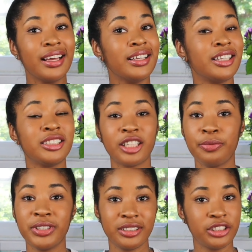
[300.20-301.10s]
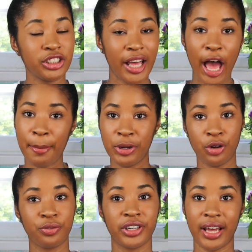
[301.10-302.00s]
this stuff doesn't just happen
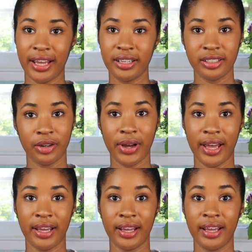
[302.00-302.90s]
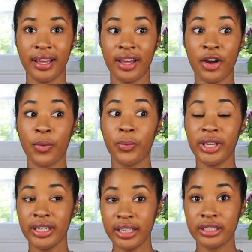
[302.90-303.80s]
overnight, okay?
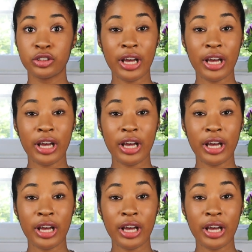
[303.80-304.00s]
We need